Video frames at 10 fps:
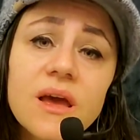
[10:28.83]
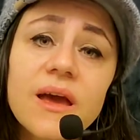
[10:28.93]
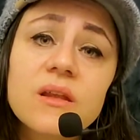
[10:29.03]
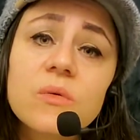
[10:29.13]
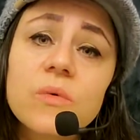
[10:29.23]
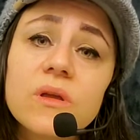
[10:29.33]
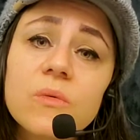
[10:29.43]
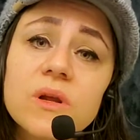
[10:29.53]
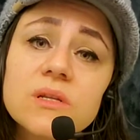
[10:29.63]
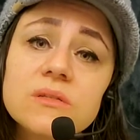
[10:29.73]
And what you
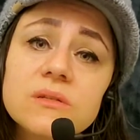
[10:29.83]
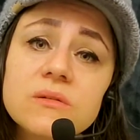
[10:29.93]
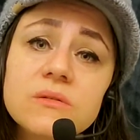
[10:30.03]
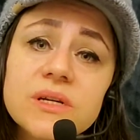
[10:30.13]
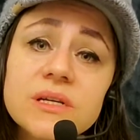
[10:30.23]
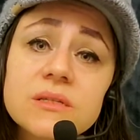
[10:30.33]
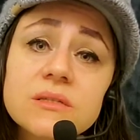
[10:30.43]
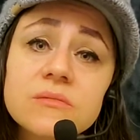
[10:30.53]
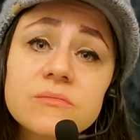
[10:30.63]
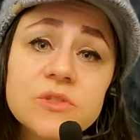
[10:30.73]
want to do
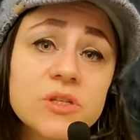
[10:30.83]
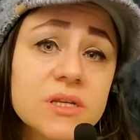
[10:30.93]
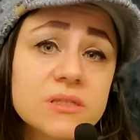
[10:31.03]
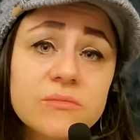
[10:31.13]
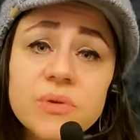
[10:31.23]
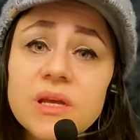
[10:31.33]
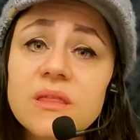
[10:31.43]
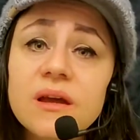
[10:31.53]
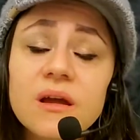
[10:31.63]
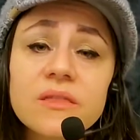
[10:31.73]
is just be
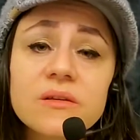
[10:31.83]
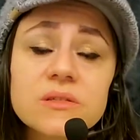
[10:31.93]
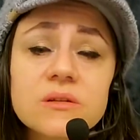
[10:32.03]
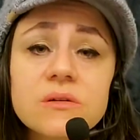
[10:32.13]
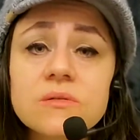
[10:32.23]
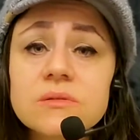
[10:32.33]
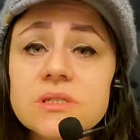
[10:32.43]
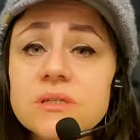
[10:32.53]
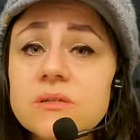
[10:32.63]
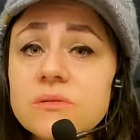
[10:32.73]
there. There's no
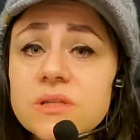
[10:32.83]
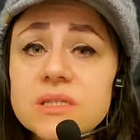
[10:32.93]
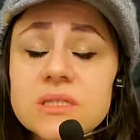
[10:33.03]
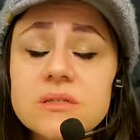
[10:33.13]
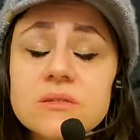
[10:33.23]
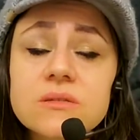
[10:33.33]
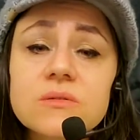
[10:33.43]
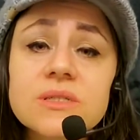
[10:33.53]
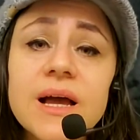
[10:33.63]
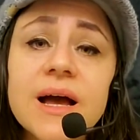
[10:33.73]
to-do list, there's
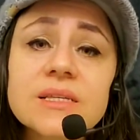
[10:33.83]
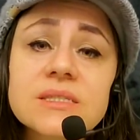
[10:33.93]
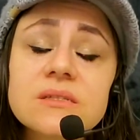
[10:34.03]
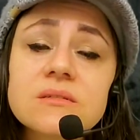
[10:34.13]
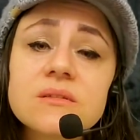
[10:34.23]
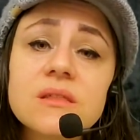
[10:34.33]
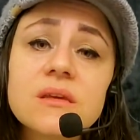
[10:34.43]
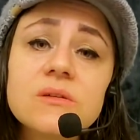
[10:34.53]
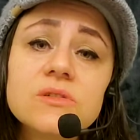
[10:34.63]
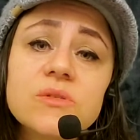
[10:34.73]
no task, there's
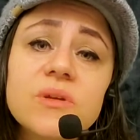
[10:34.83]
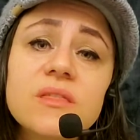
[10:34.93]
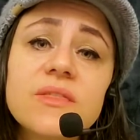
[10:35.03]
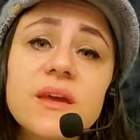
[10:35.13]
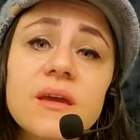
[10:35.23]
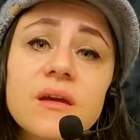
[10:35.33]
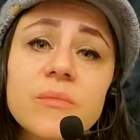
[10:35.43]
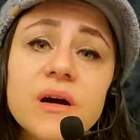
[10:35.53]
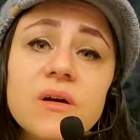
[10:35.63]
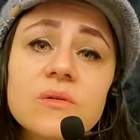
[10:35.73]
nothing you should be thinking
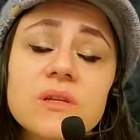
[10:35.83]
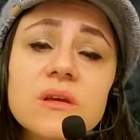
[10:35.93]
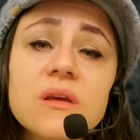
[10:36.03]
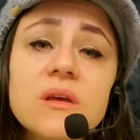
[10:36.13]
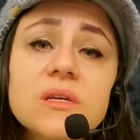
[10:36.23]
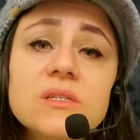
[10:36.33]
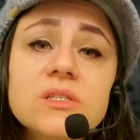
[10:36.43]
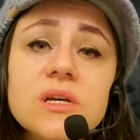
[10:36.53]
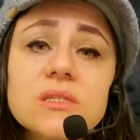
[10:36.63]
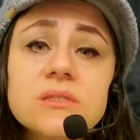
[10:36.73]
about.
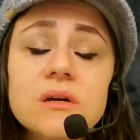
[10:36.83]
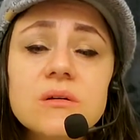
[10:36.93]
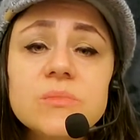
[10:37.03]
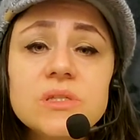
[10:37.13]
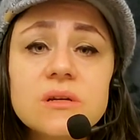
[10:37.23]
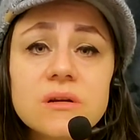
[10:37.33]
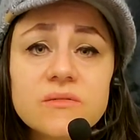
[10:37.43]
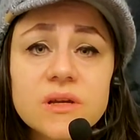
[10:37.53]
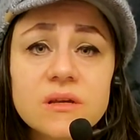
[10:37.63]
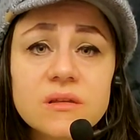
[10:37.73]
Just
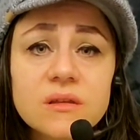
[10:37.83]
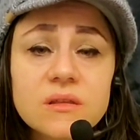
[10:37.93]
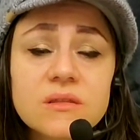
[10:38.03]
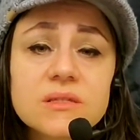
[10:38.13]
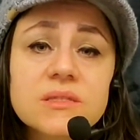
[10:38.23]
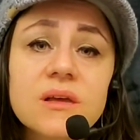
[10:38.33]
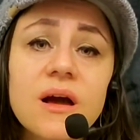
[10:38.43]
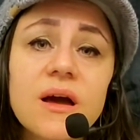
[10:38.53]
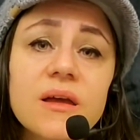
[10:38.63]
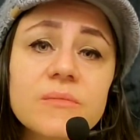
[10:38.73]
observing the
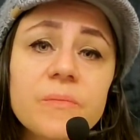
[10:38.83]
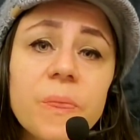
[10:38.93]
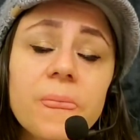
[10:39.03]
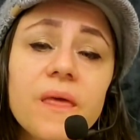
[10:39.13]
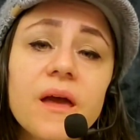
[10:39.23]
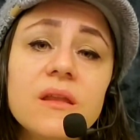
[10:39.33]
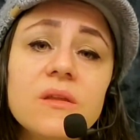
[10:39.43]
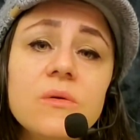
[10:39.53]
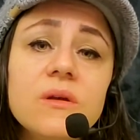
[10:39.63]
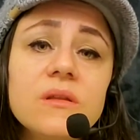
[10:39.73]
sky.
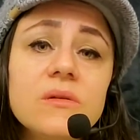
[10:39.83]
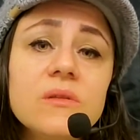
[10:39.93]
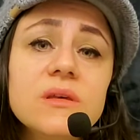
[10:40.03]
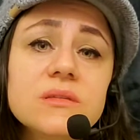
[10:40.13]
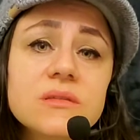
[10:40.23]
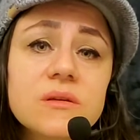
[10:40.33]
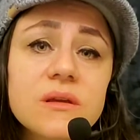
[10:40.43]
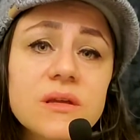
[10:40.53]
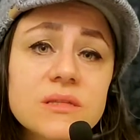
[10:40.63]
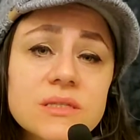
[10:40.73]
And you can do this
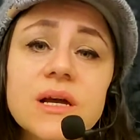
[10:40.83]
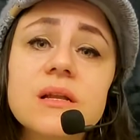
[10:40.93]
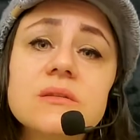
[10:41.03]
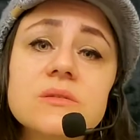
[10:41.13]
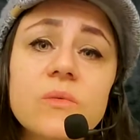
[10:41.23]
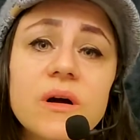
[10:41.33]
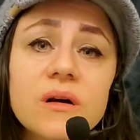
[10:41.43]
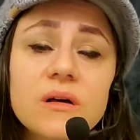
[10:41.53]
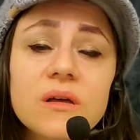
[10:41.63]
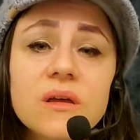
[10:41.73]
inside as
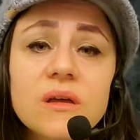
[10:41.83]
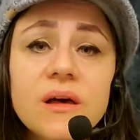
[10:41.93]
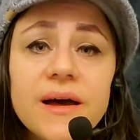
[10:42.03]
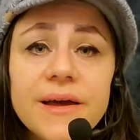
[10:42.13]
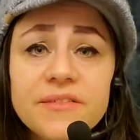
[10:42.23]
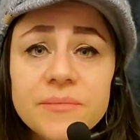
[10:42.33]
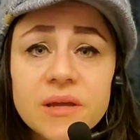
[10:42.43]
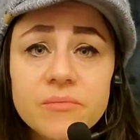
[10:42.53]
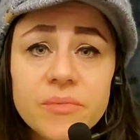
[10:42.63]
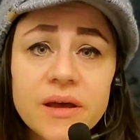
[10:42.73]
well. I have
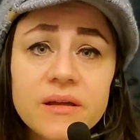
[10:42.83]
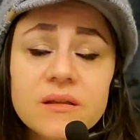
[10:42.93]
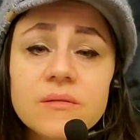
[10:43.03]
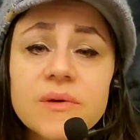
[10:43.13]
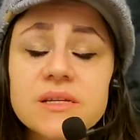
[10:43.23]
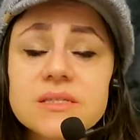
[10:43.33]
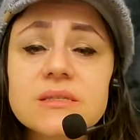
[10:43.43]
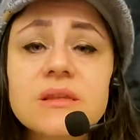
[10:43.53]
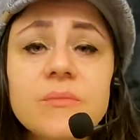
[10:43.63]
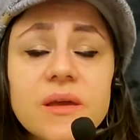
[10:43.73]
my bed in my
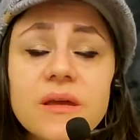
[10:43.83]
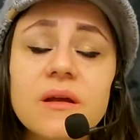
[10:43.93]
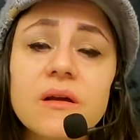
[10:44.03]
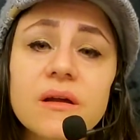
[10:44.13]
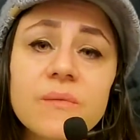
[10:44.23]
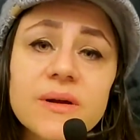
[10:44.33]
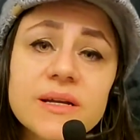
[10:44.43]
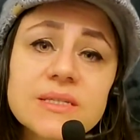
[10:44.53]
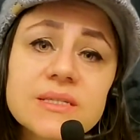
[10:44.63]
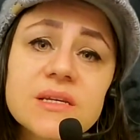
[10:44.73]
sleeping area where
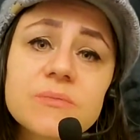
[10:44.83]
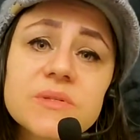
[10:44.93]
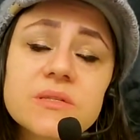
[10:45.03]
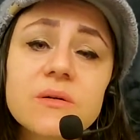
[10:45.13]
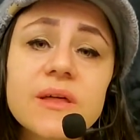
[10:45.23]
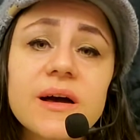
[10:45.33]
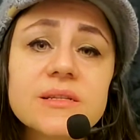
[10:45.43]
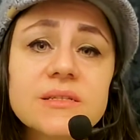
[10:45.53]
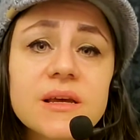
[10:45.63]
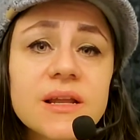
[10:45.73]
I sleep so
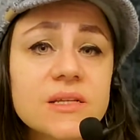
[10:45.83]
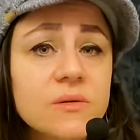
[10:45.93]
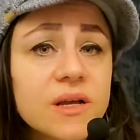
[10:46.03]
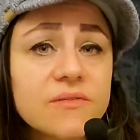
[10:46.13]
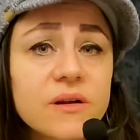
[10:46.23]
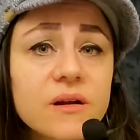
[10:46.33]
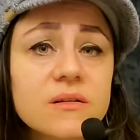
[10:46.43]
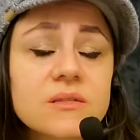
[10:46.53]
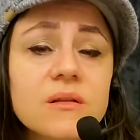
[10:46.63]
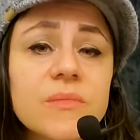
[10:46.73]
that, and I don't have
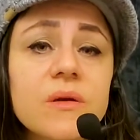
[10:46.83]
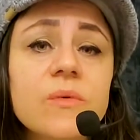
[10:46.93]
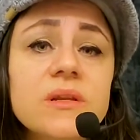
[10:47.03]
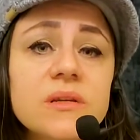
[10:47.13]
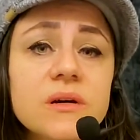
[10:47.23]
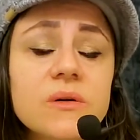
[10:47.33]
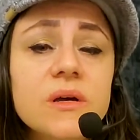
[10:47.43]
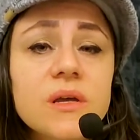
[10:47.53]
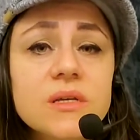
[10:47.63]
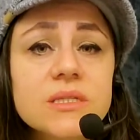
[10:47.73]
curtains on my window,
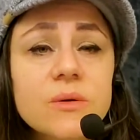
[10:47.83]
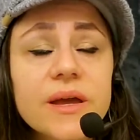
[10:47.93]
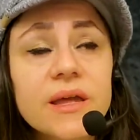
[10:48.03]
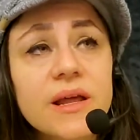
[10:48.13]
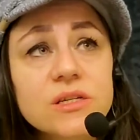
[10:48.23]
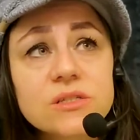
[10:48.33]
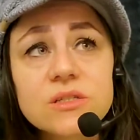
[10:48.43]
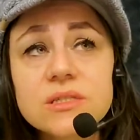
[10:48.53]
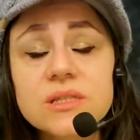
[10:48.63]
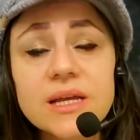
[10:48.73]
so I can actually
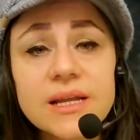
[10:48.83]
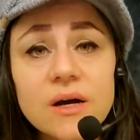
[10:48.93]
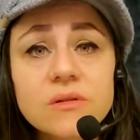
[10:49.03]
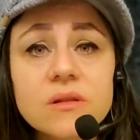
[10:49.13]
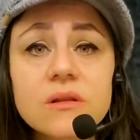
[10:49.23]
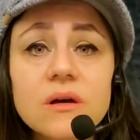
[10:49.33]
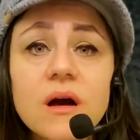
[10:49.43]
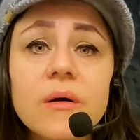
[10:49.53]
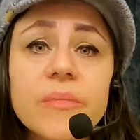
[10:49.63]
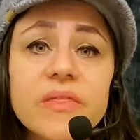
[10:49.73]
just lay down and look
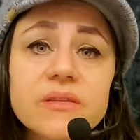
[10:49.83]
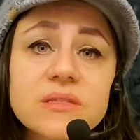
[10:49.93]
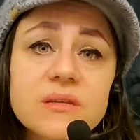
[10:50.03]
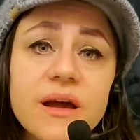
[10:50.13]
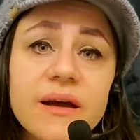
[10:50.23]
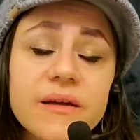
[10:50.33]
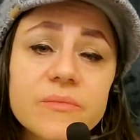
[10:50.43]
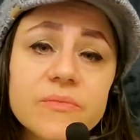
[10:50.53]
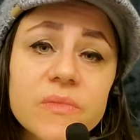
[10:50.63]
up at the sky.